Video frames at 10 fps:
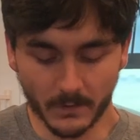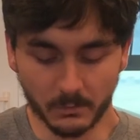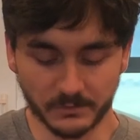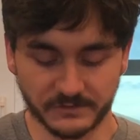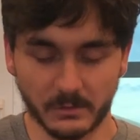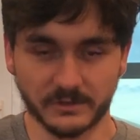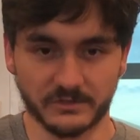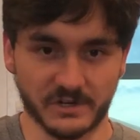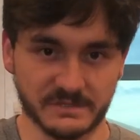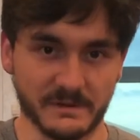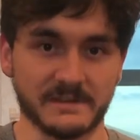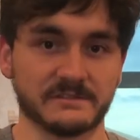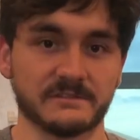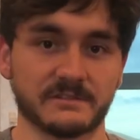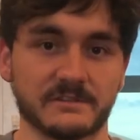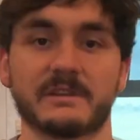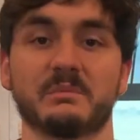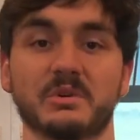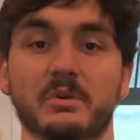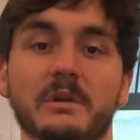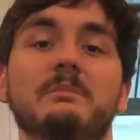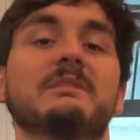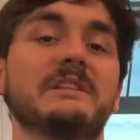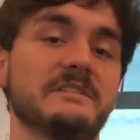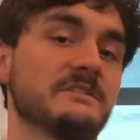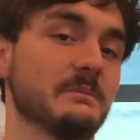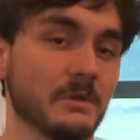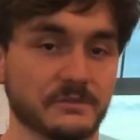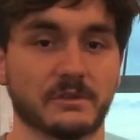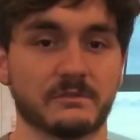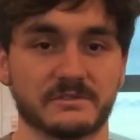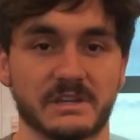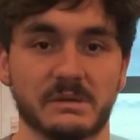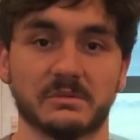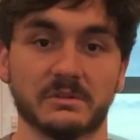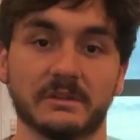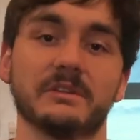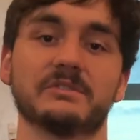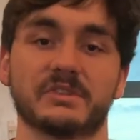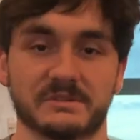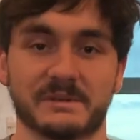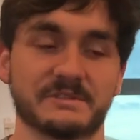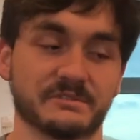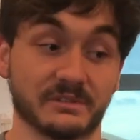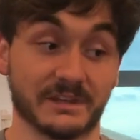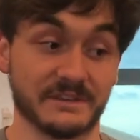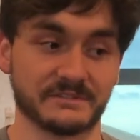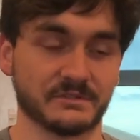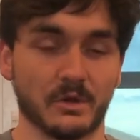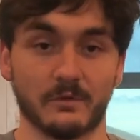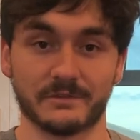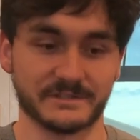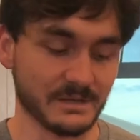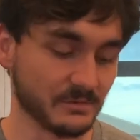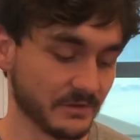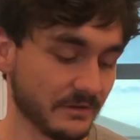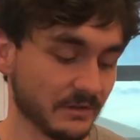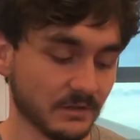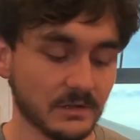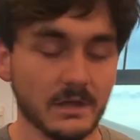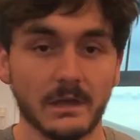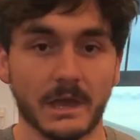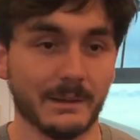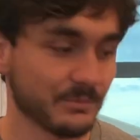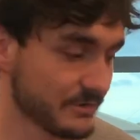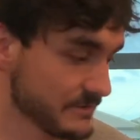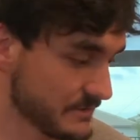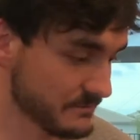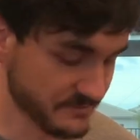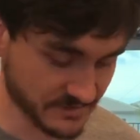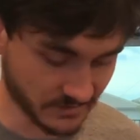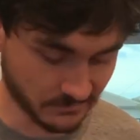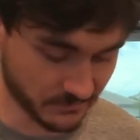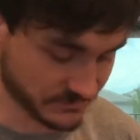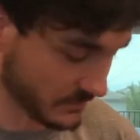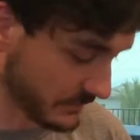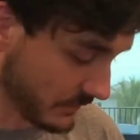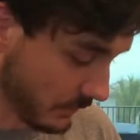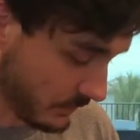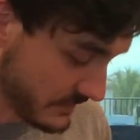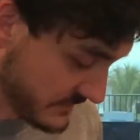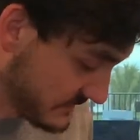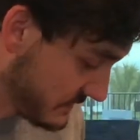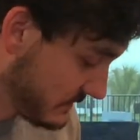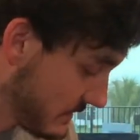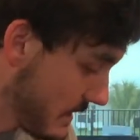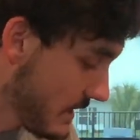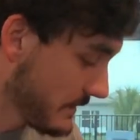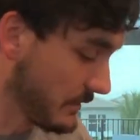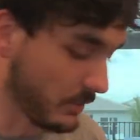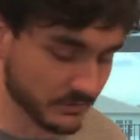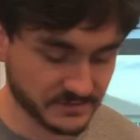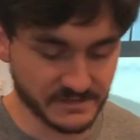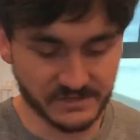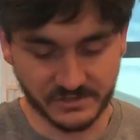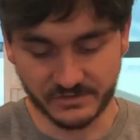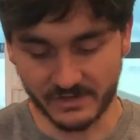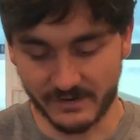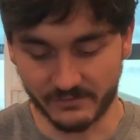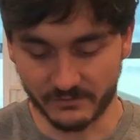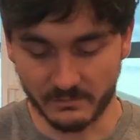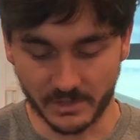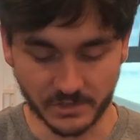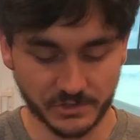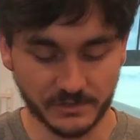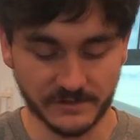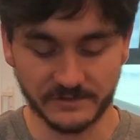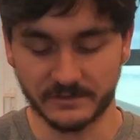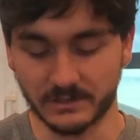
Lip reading: We'll start with the Trespasses because I've been going least to most overstable, and the Trespasses are less overstable than the Emperors. So we'll start with the oldest distance driver of the bunch. This is